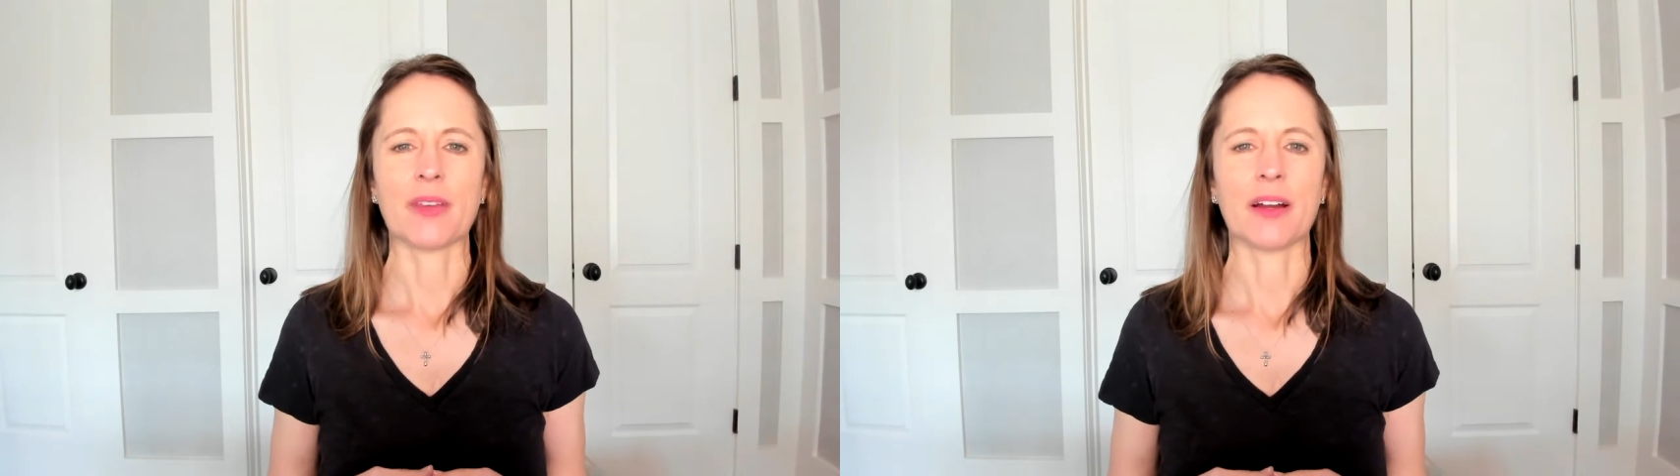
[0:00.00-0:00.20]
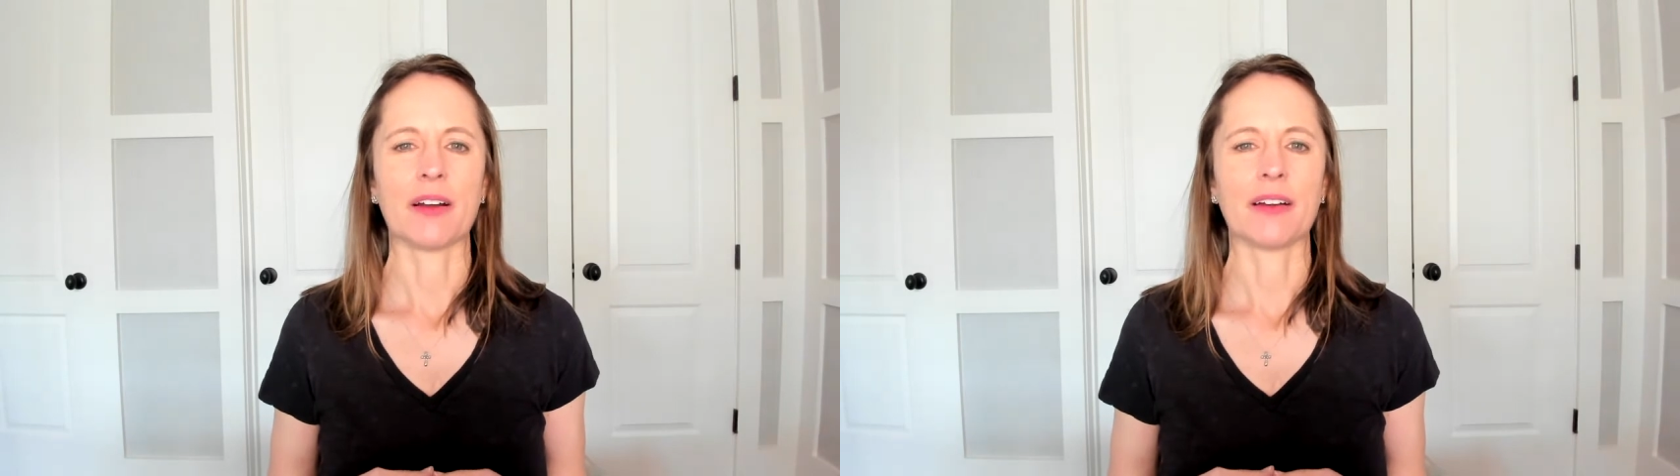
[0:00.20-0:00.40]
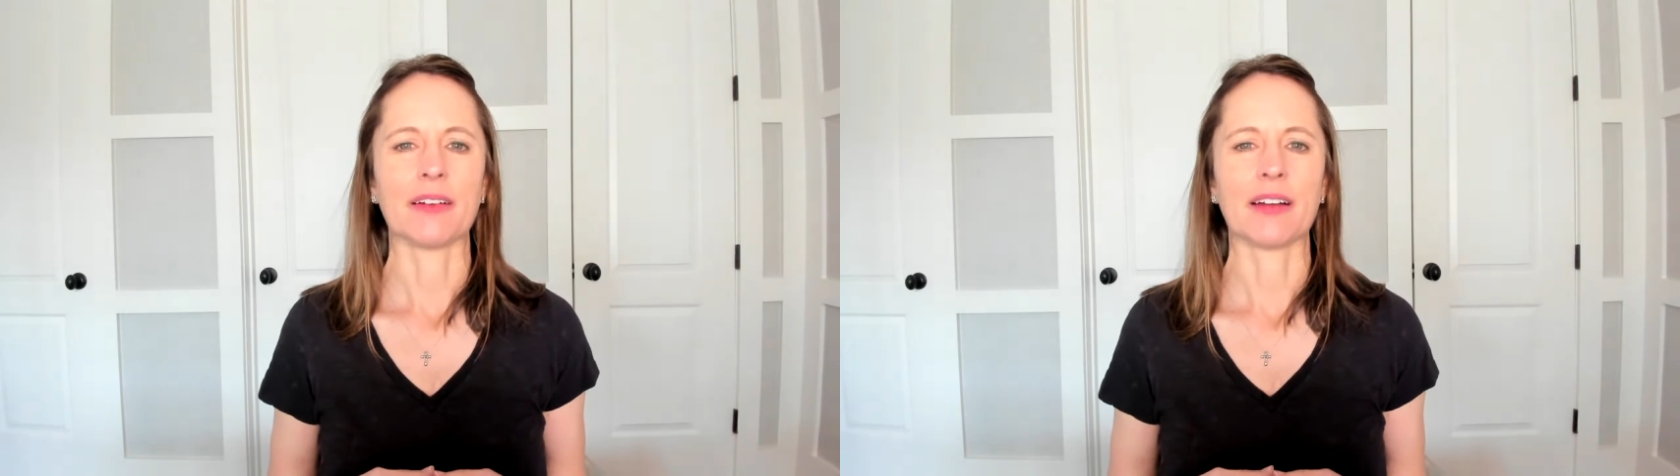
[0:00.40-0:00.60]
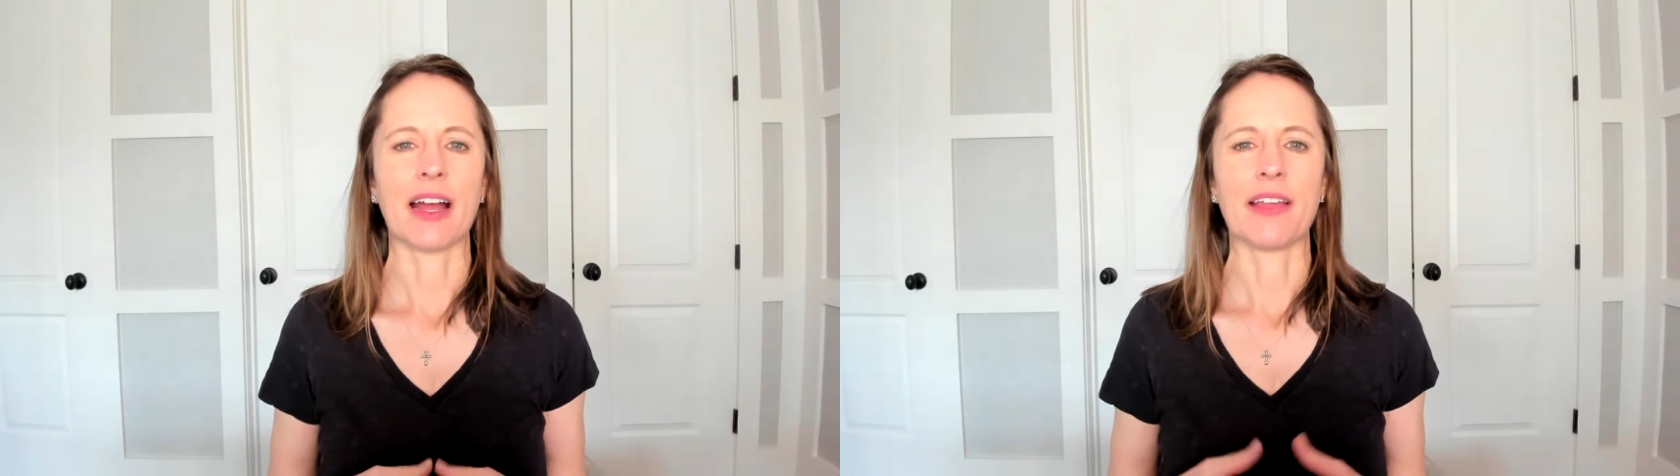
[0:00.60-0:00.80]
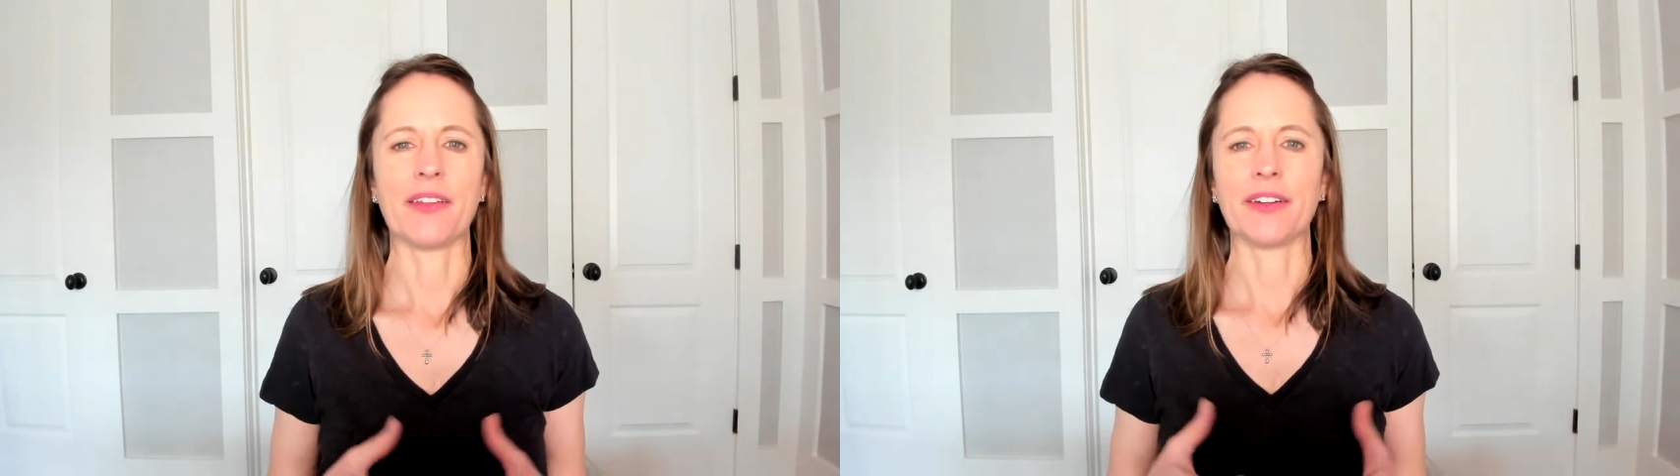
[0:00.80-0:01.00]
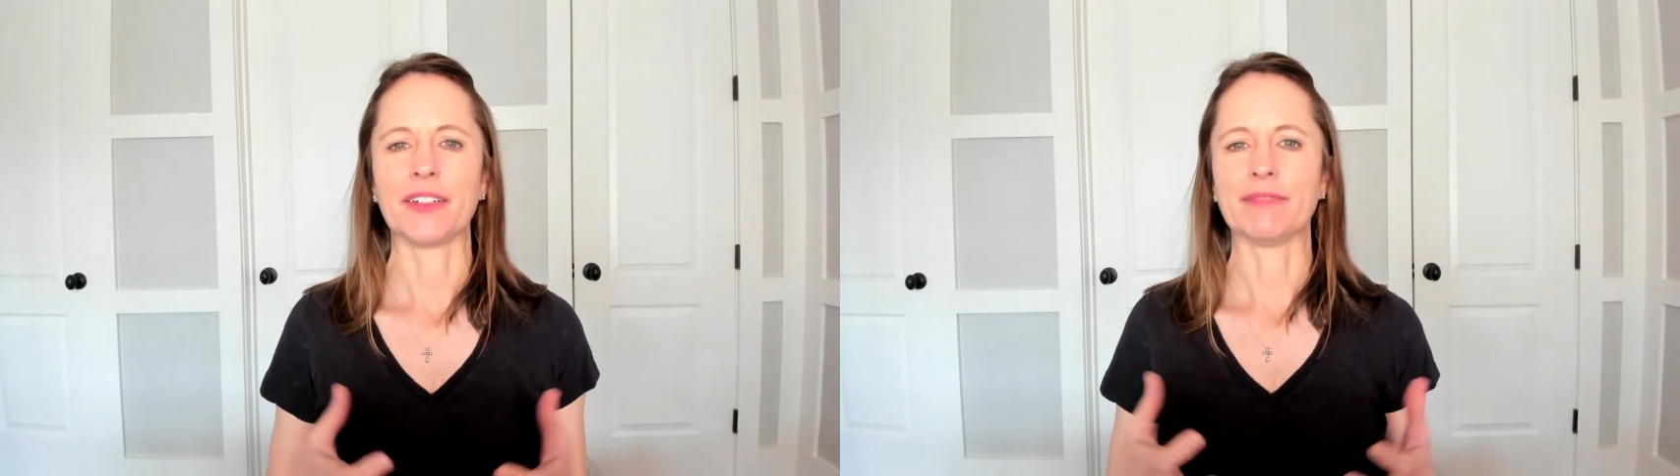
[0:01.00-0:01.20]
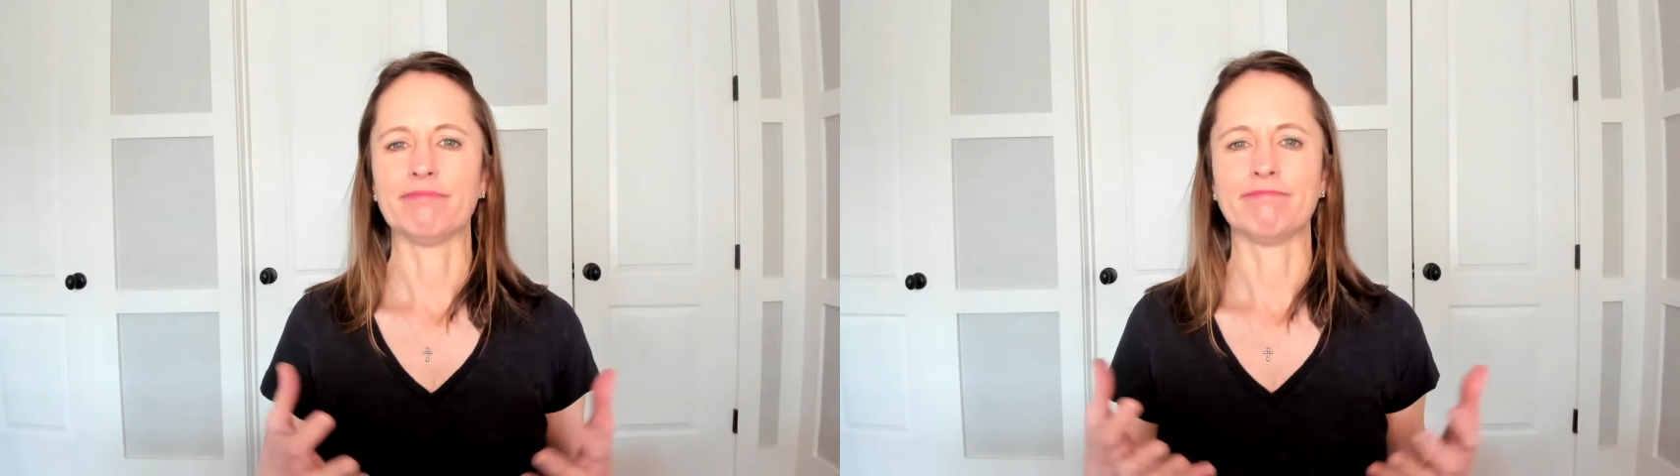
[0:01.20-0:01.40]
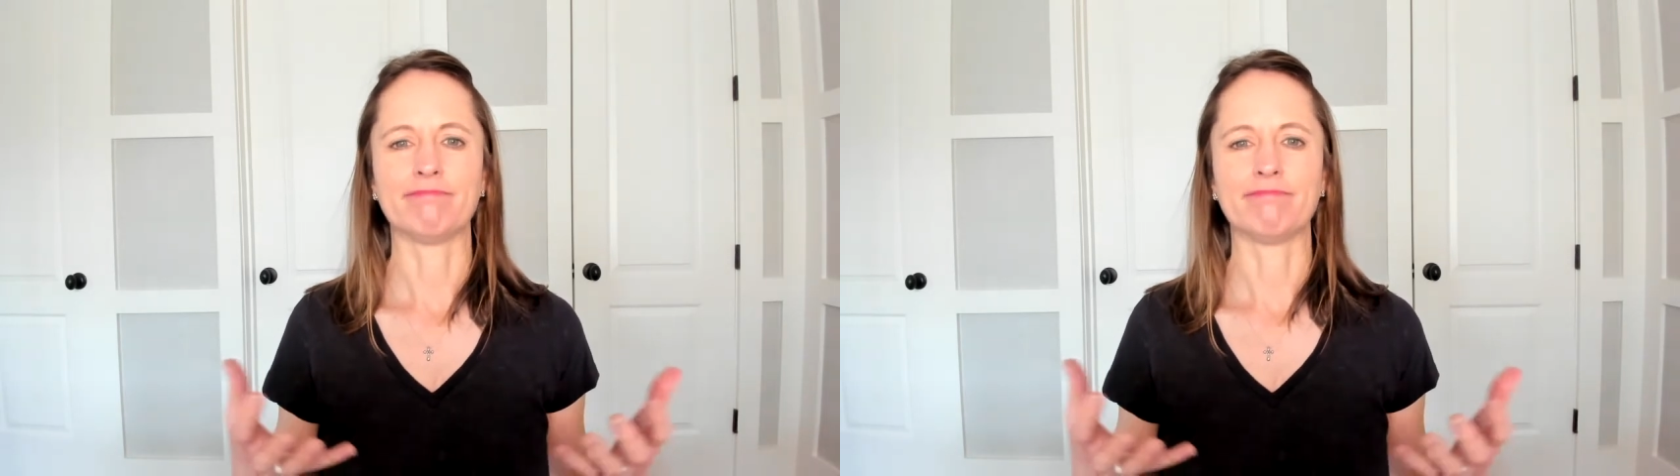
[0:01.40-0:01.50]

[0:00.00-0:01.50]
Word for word: are either